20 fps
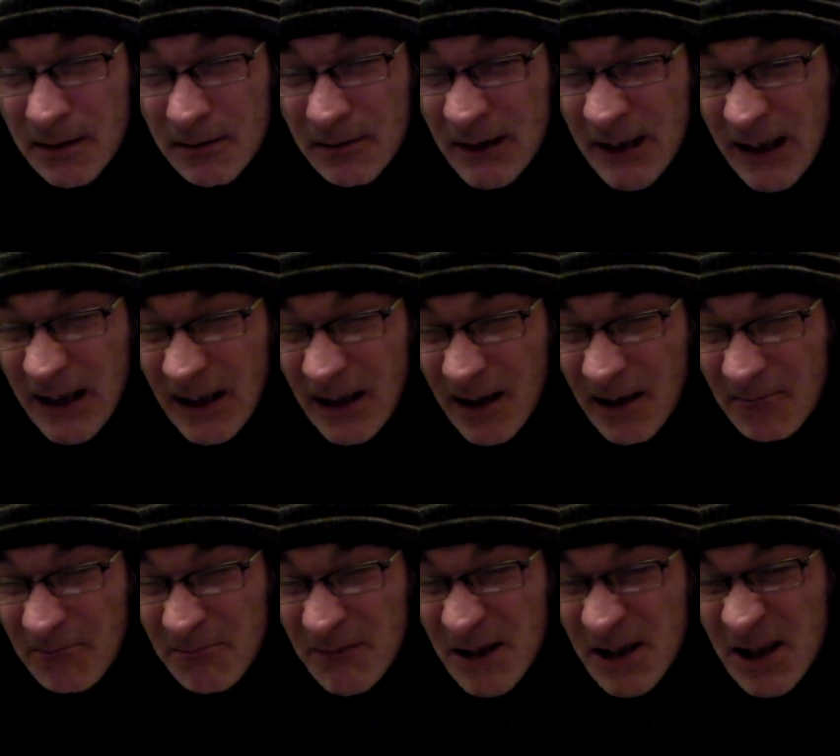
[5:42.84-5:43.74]
he,
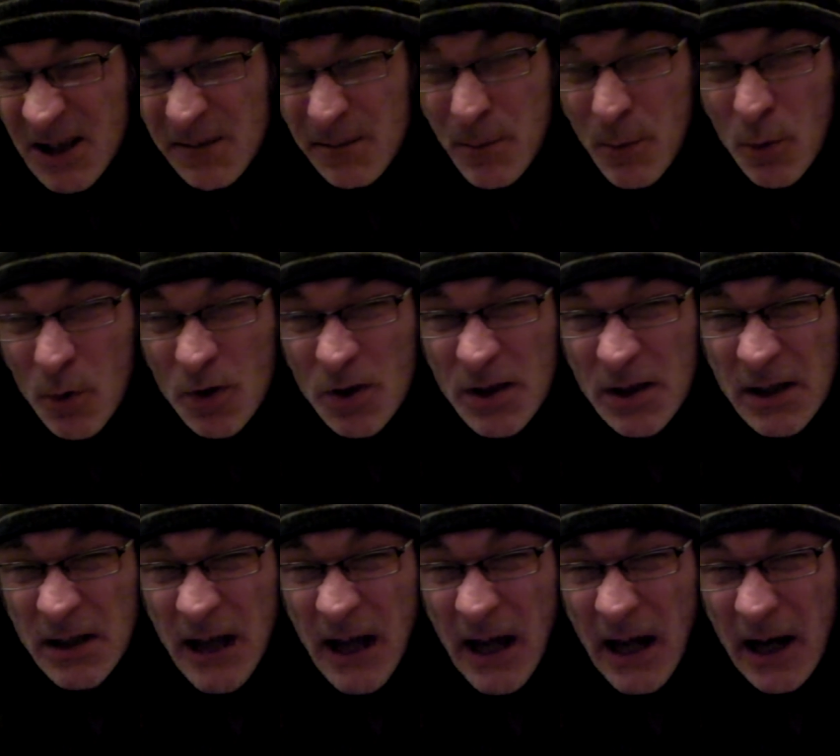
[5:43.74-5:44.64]
he's supposed to
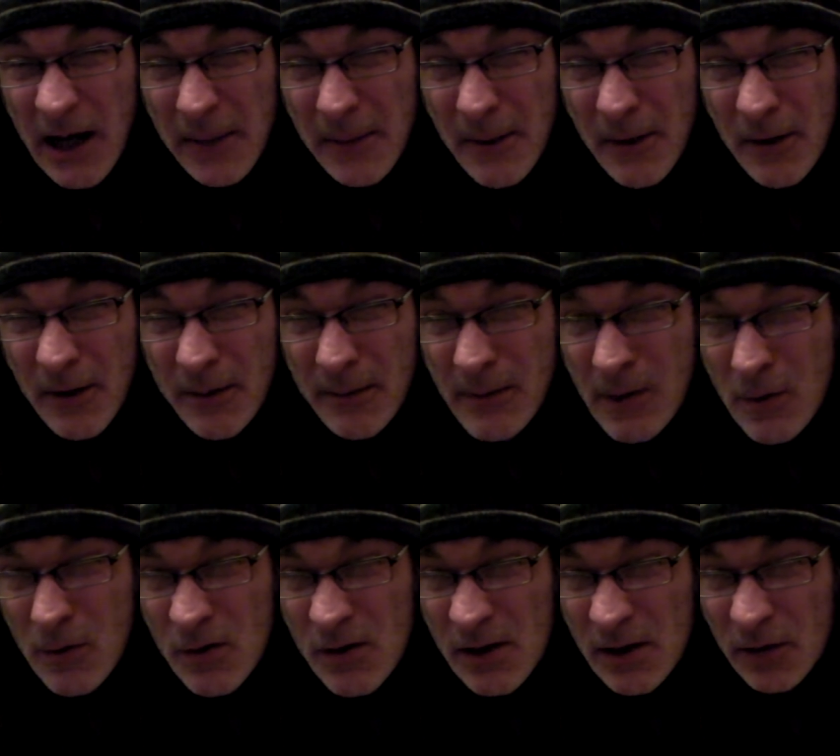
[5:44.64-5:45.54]
care about the
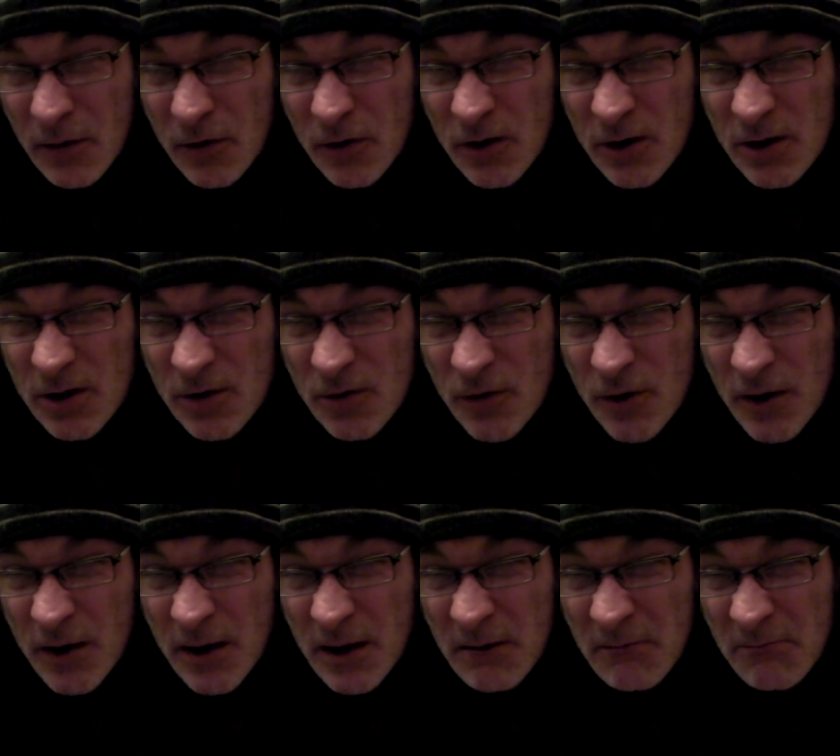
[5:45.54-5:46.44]
music
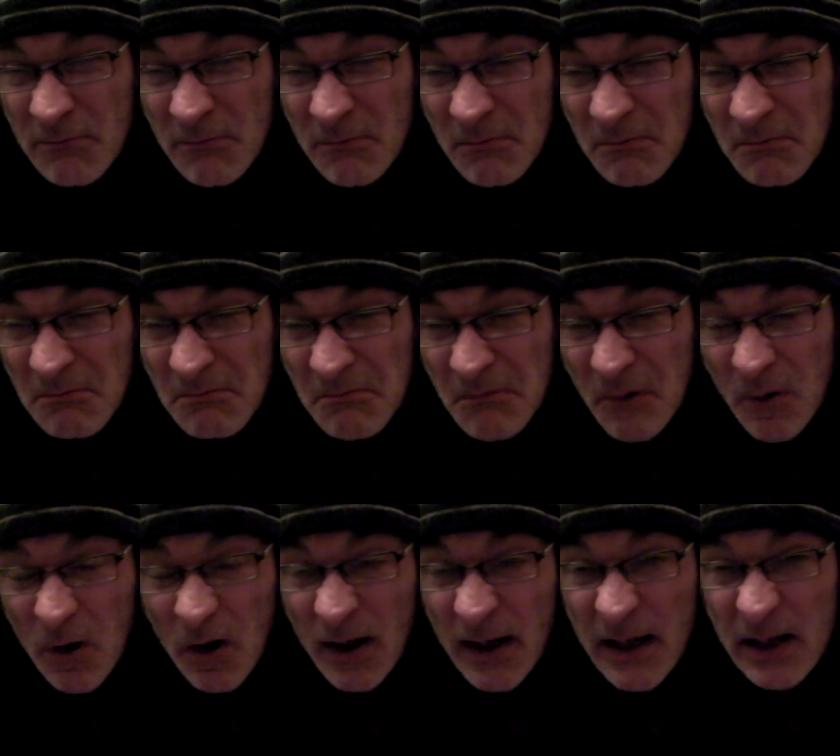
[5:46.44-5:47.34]
industry.
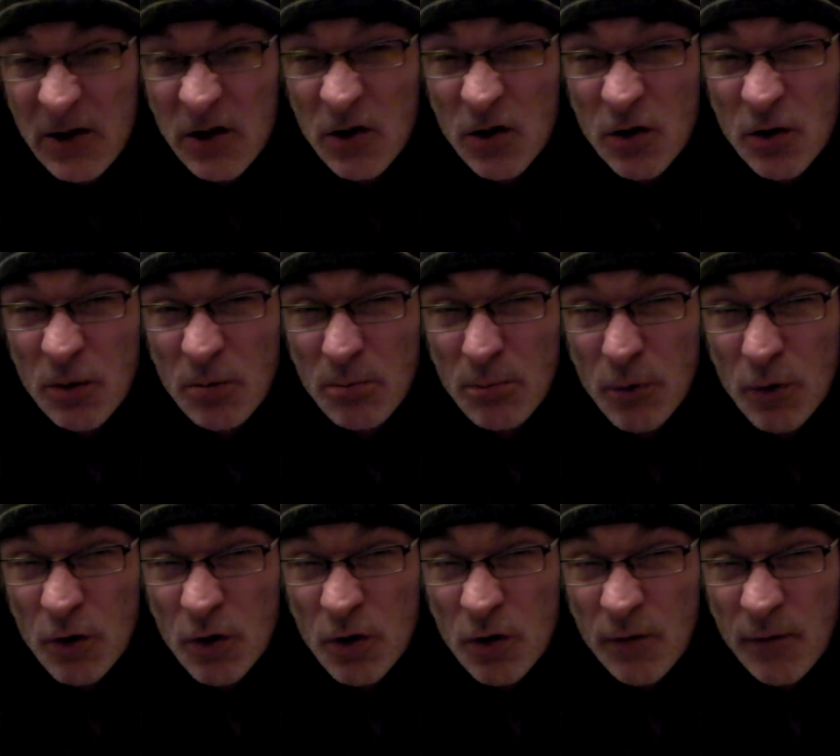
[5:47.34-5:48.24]
Oh, he hasn't done
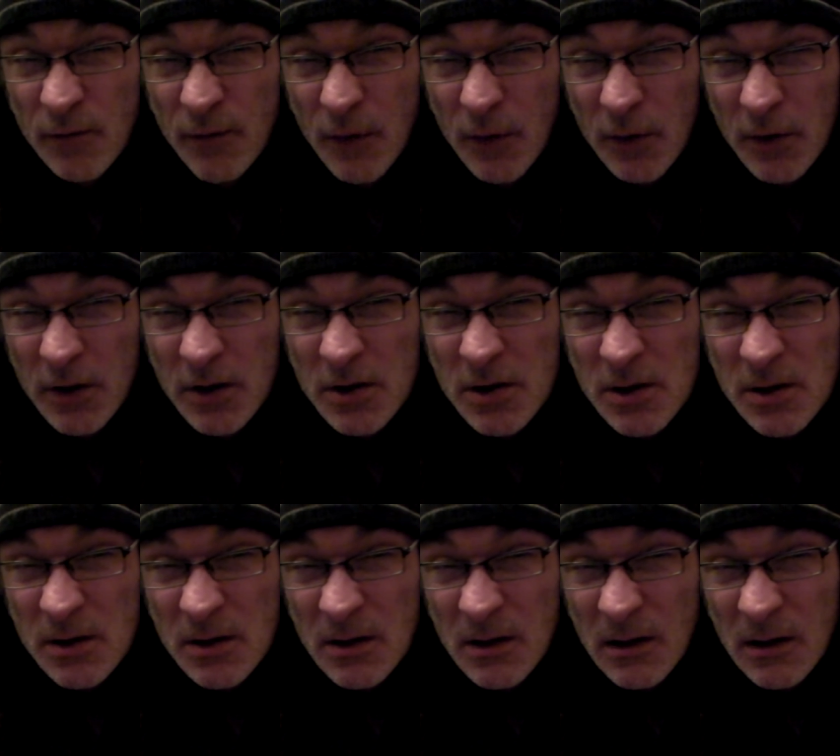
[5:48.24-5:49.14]
much for it.
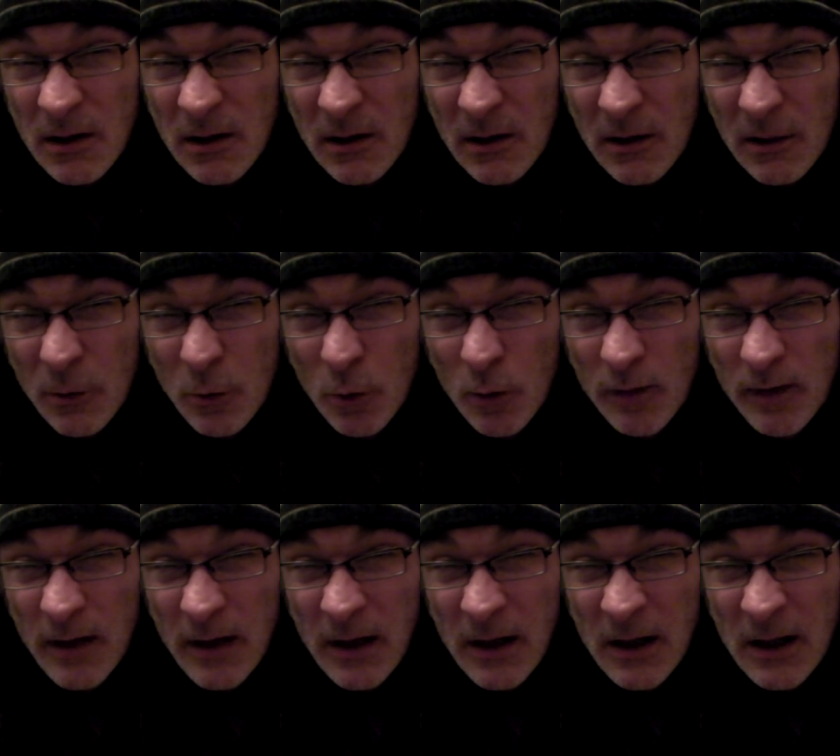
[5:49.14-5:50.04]

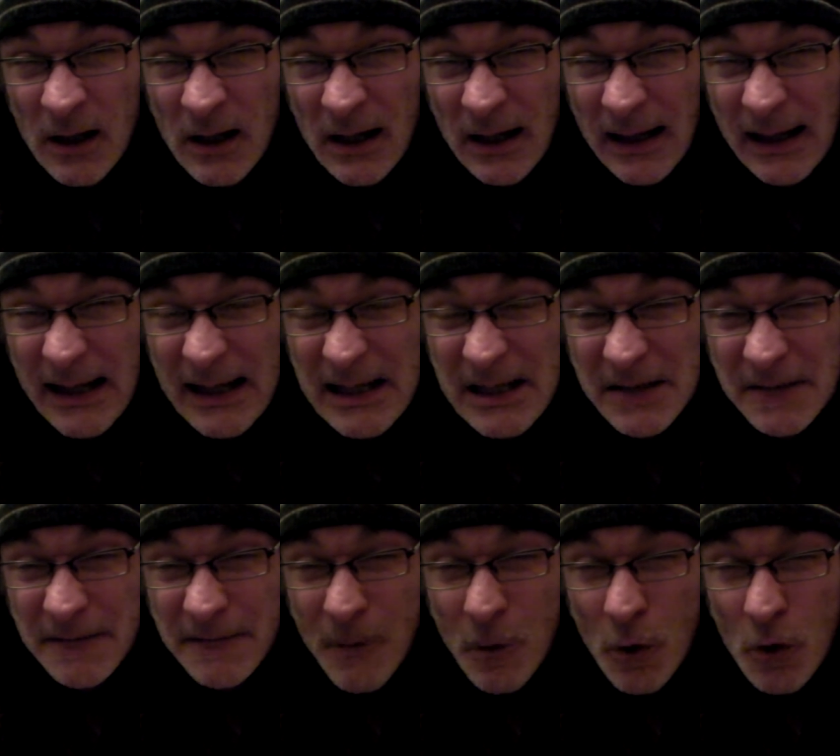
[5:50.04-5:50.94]
Over the last
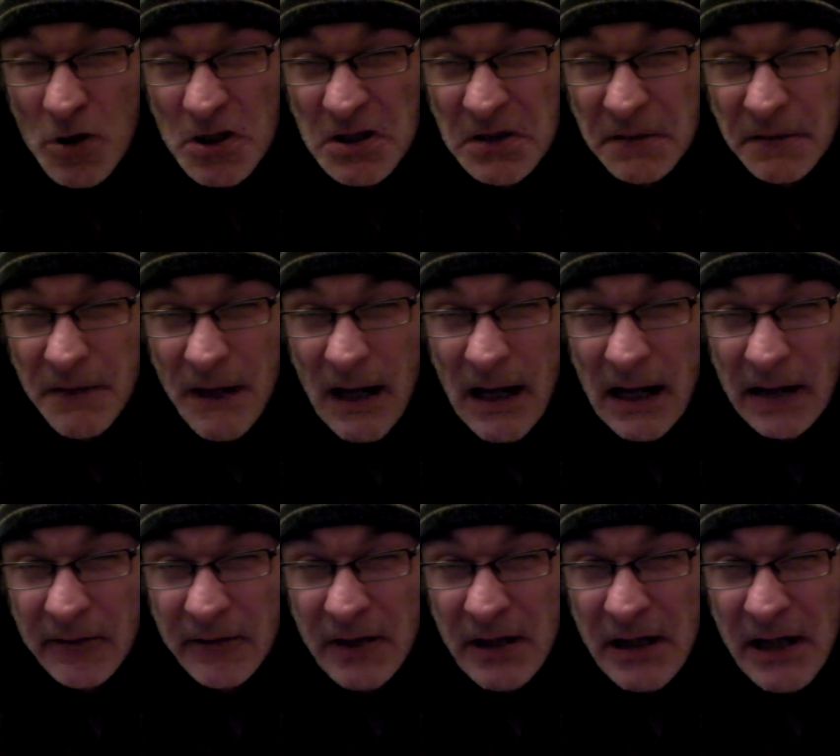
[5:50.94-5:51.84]

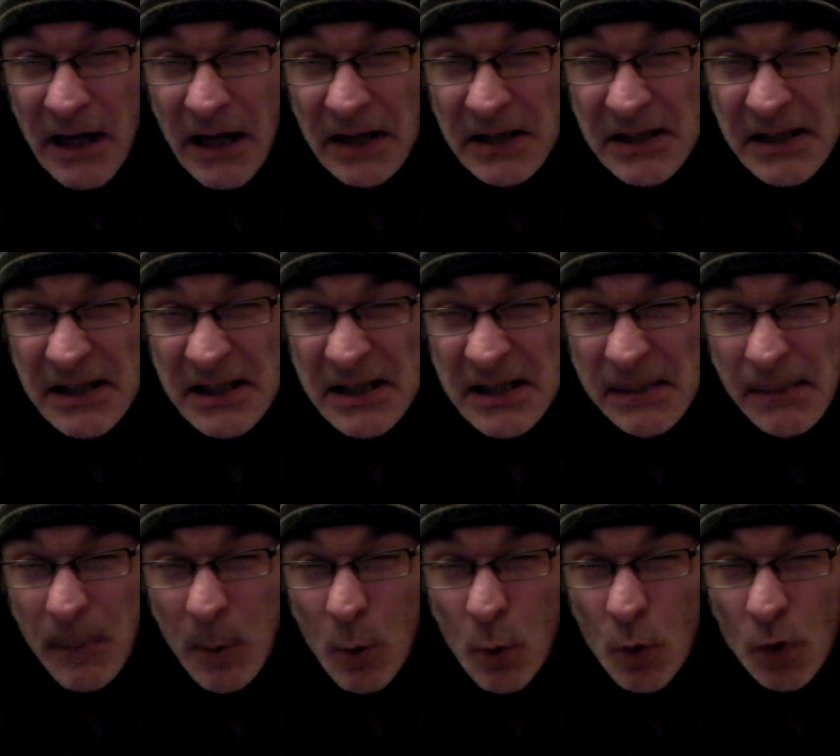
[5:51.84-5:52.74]
45 years, he's
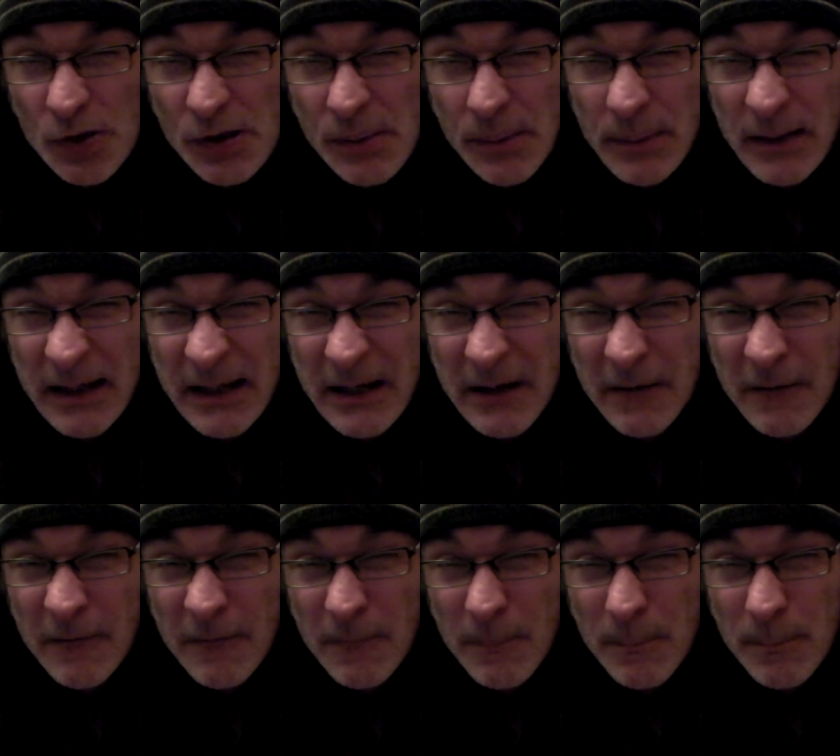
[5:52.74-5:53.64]
supposedly
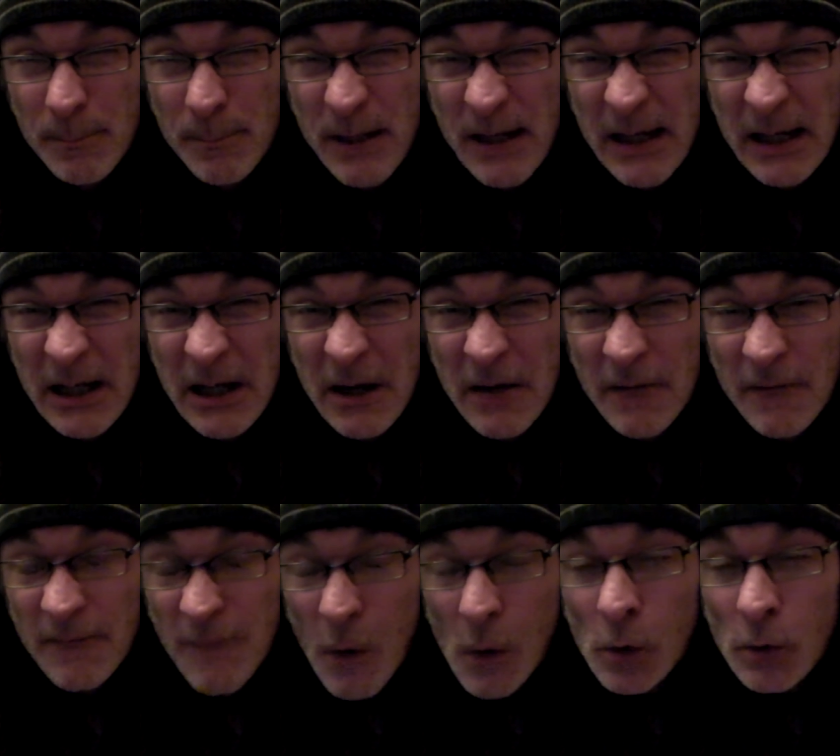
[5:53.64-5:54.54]
been
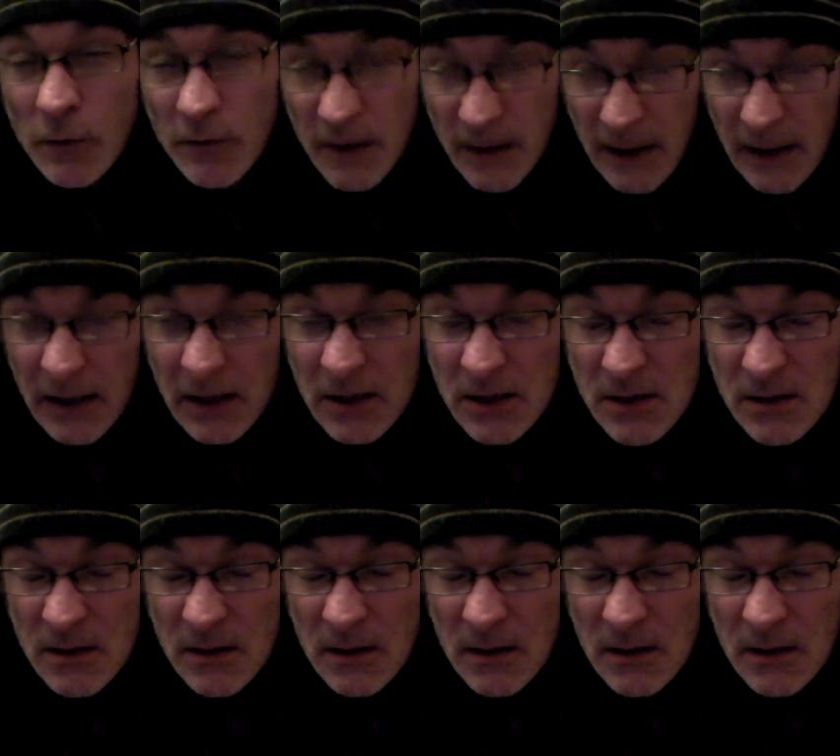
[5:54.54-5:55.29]
involved in it.